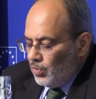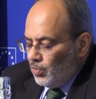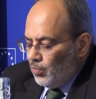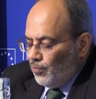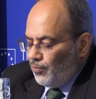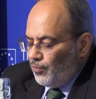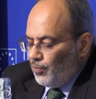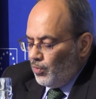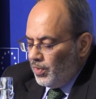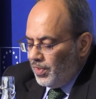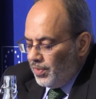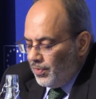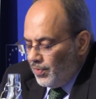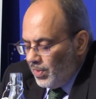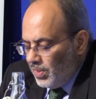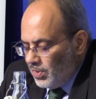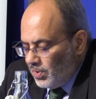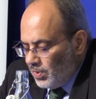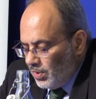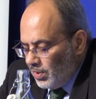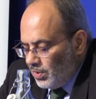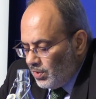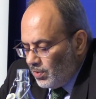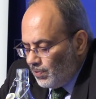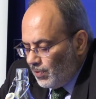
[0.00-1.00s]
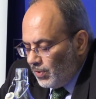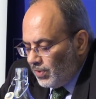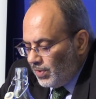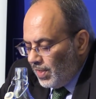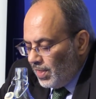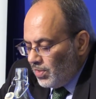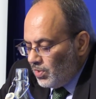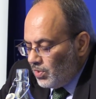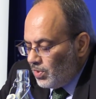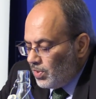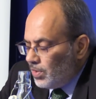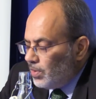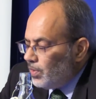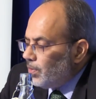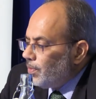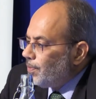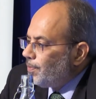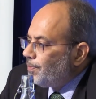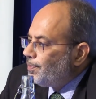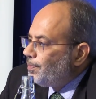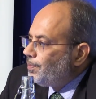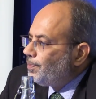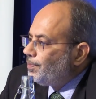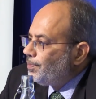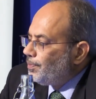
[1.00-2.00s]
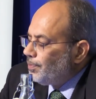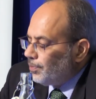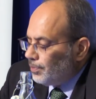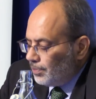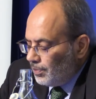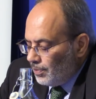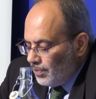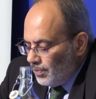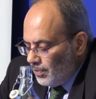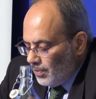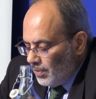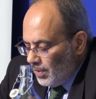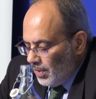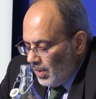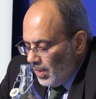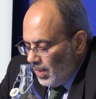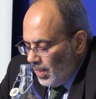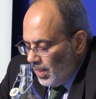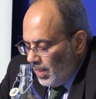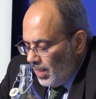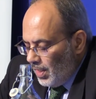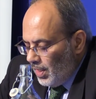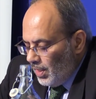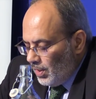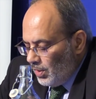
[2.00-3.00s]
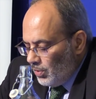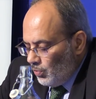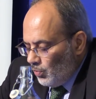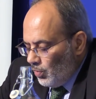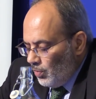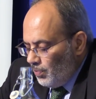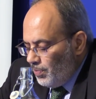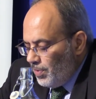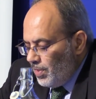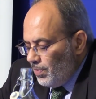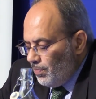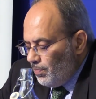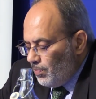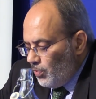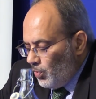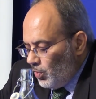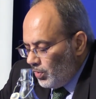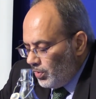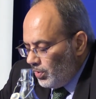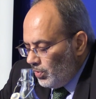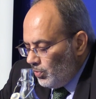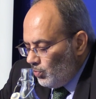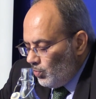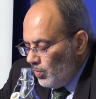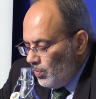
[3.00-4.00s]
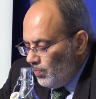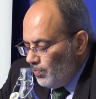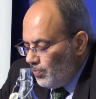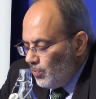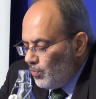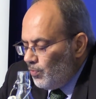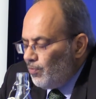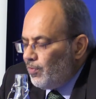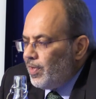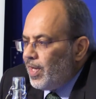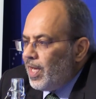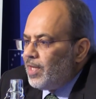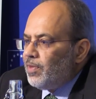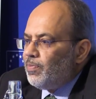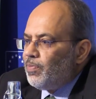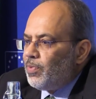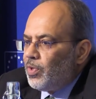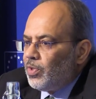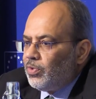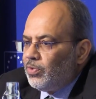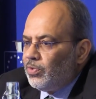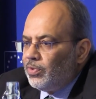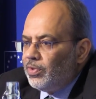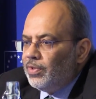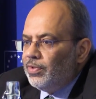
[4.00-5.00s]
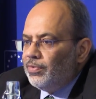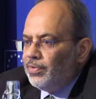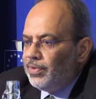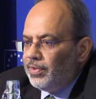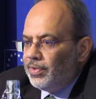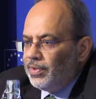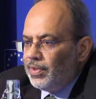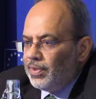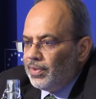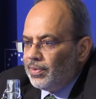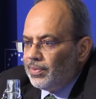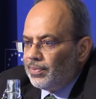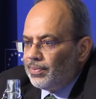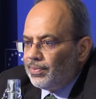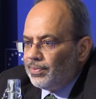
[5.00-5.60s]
To fully reach its potential, it will be important to improve land productivity.